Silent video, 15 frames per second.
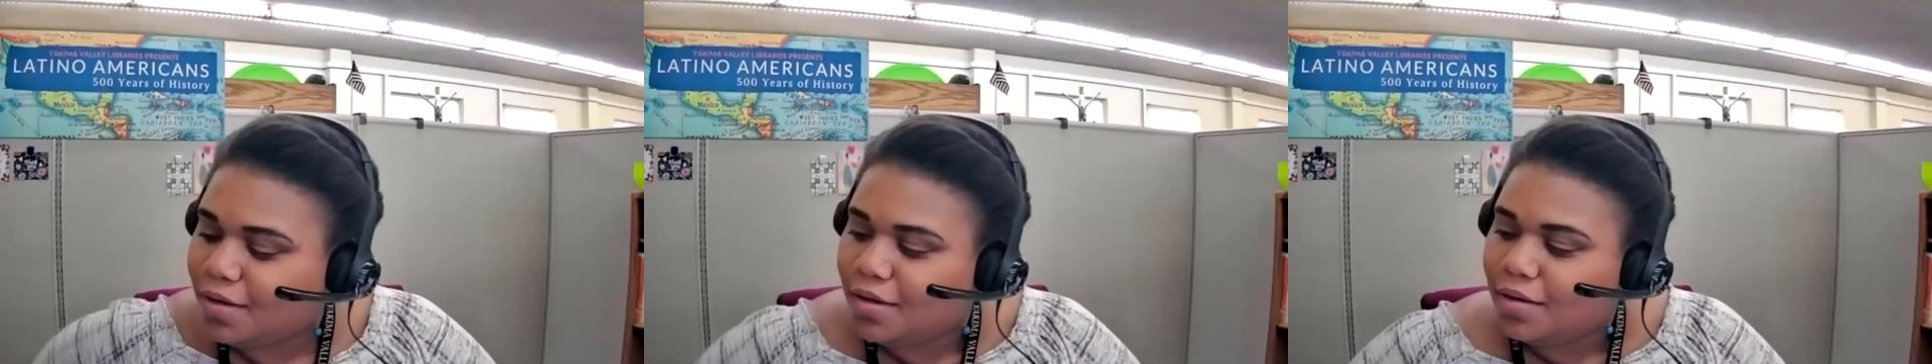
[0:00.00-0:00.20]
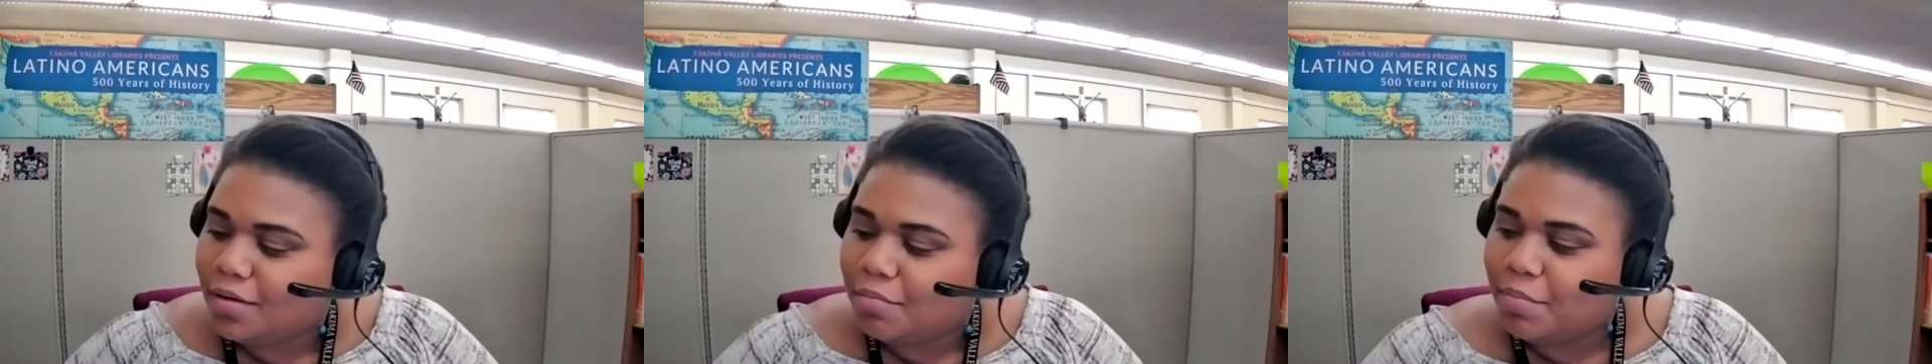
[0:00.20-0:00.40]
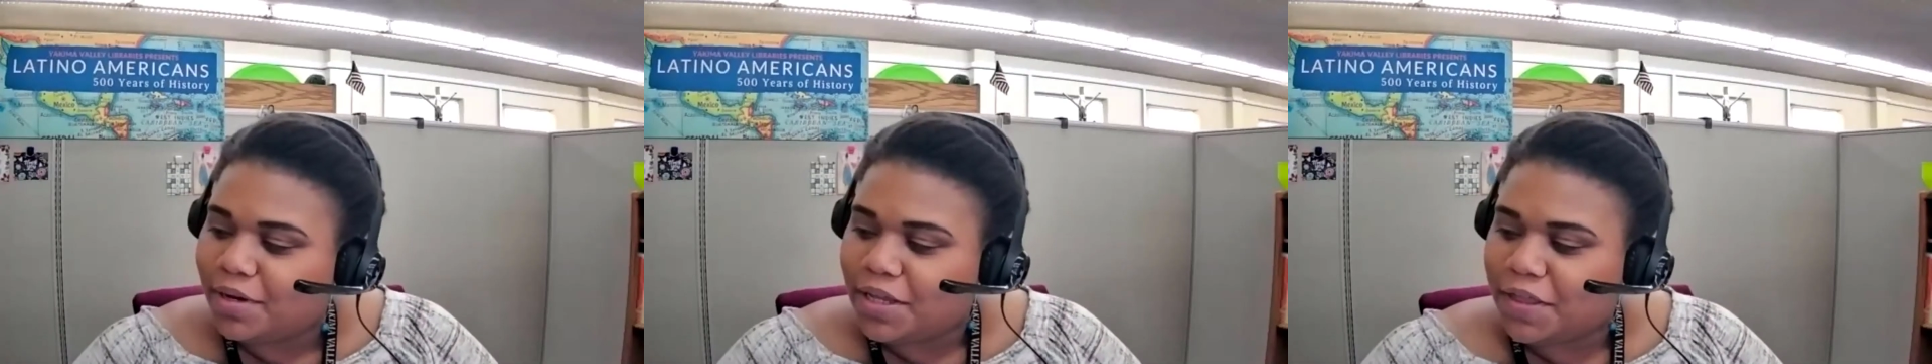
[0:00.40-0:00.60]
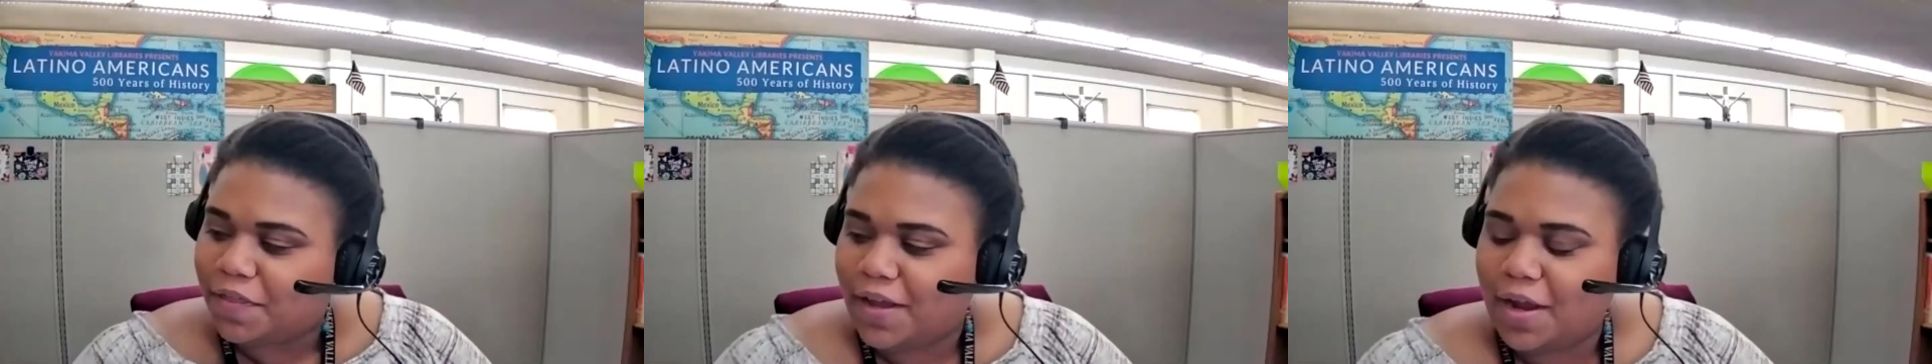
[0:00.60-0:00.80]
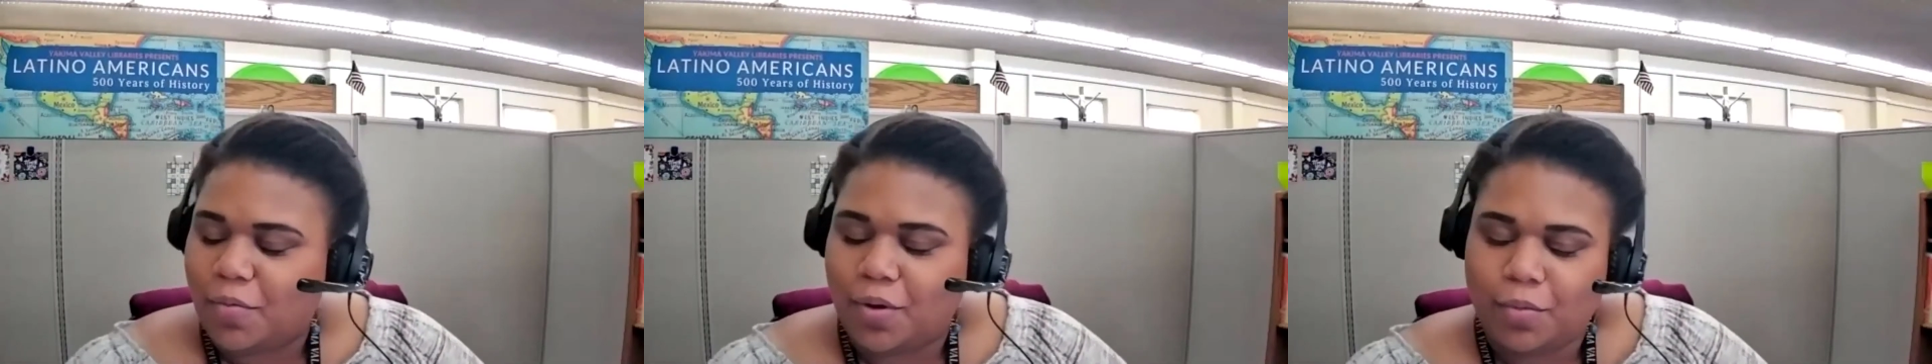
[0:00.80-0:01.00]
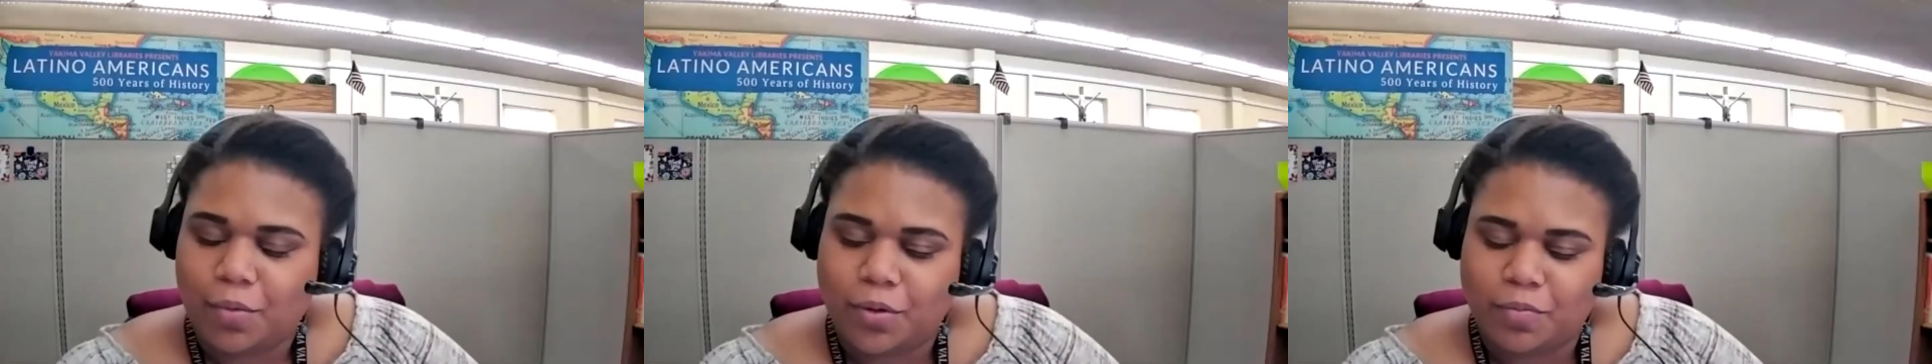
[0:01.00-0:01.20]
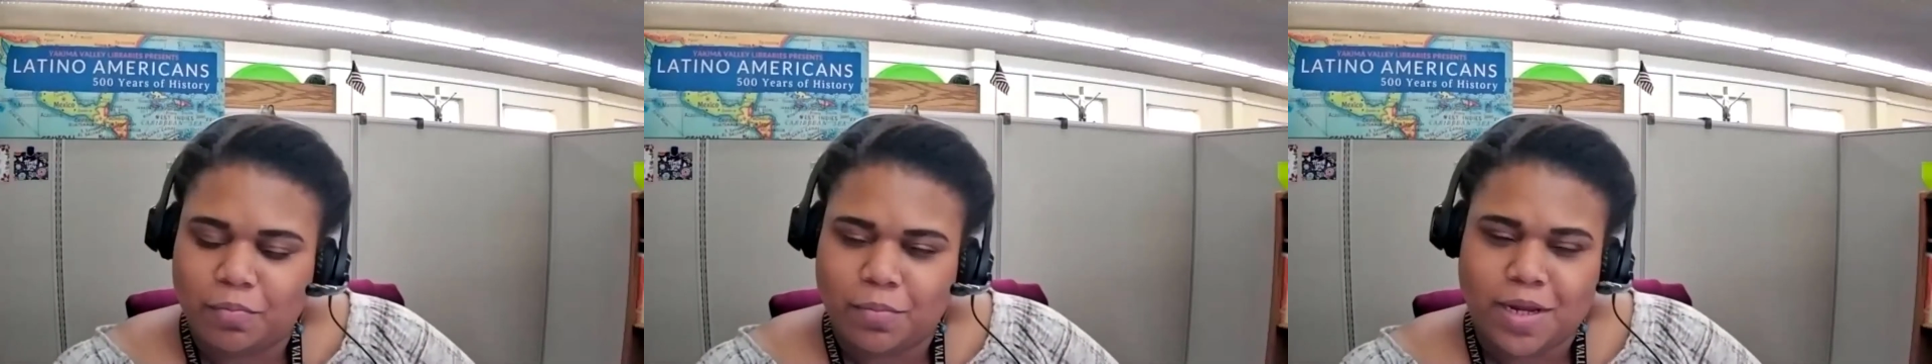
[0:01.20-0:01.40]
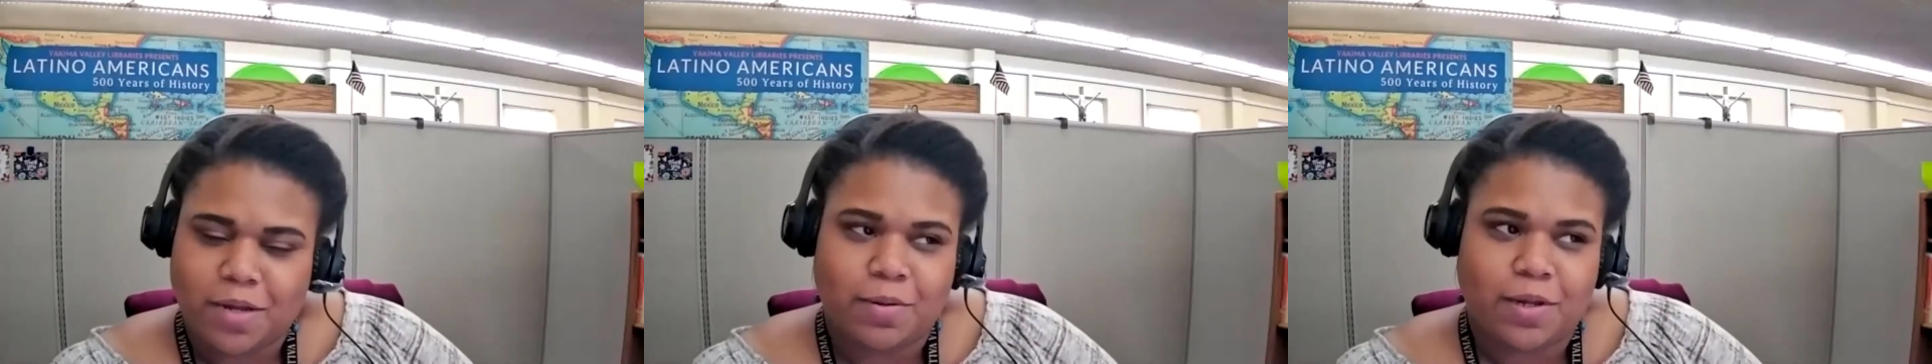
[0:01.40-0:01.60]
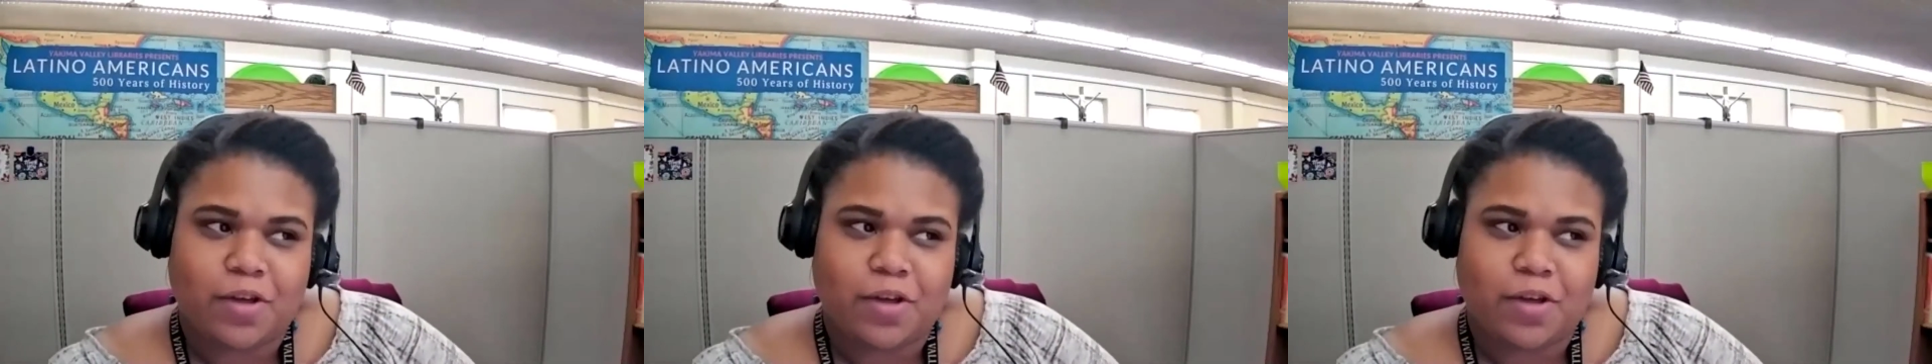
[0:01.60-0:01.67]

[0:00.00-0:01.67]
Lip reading: But I think what would maybe